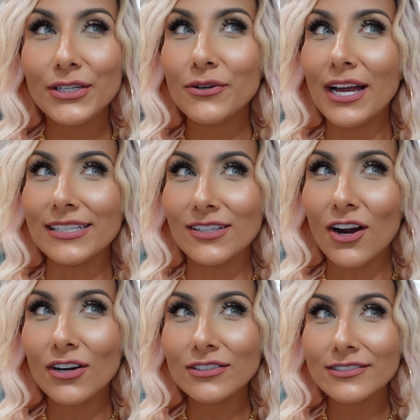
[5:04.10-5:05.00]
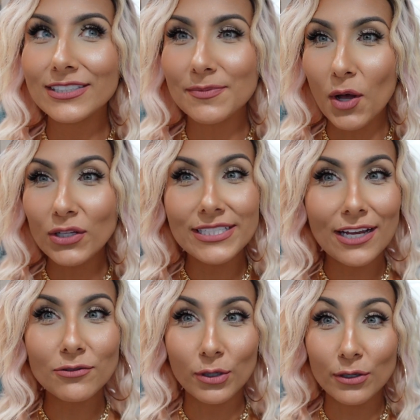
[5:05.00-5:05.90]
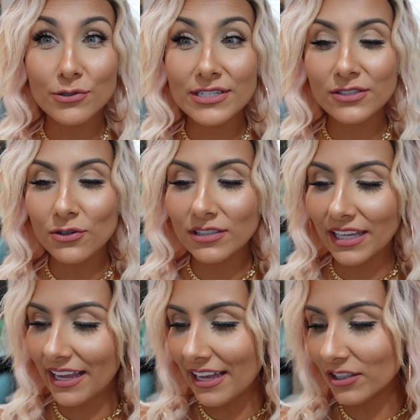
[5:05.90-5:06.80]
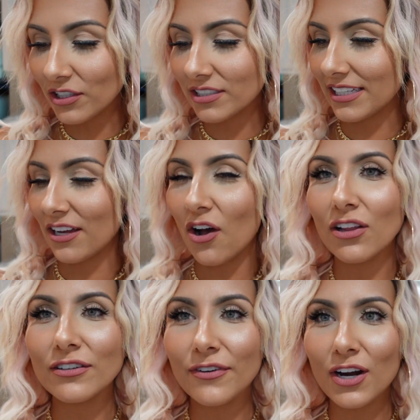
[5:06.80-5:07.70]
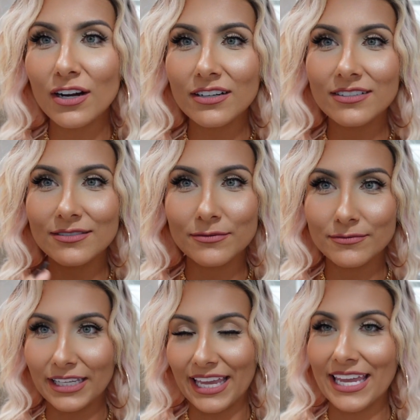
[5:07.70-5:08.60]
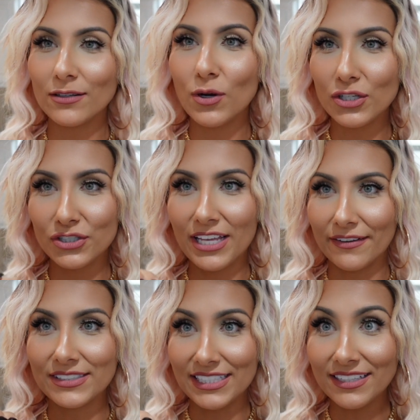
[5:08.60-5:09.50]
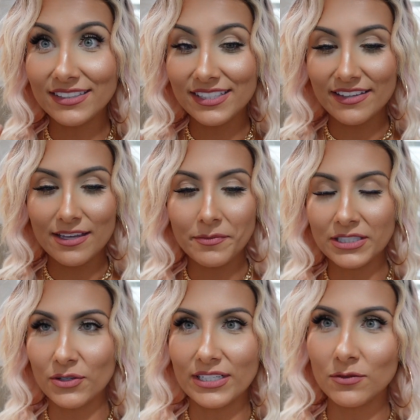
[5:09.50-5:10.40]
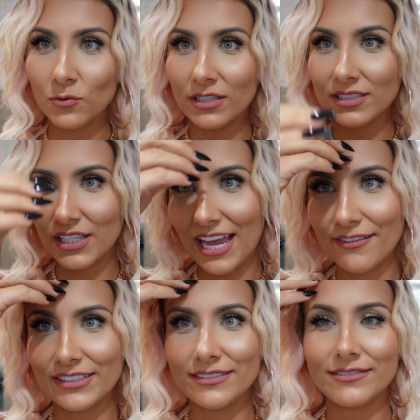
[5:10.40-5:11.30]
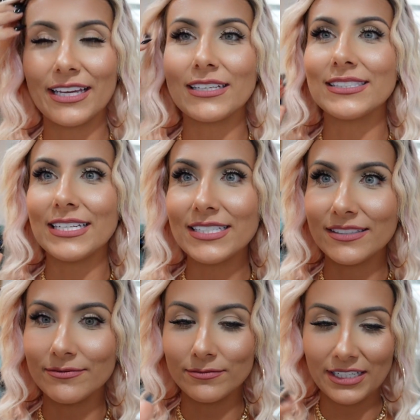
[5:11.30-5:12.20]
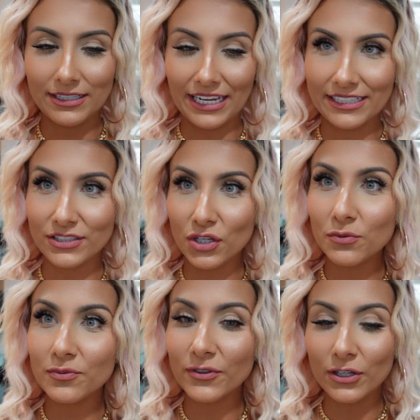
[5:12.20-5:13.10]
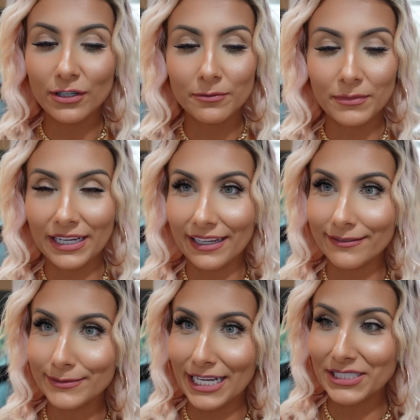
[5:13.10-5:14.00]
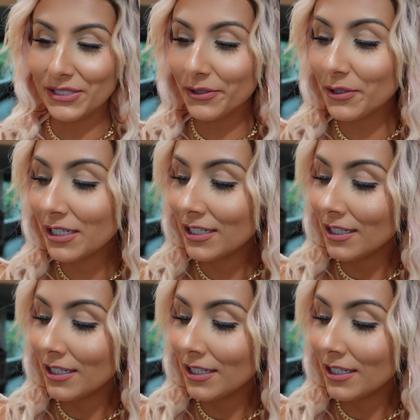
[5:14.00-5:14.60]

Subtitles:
you guys, our small town grocery store, like I looked, like all of our like hand washes have scents to them, and so I didn't want to have a scented hand soap for my tattoo.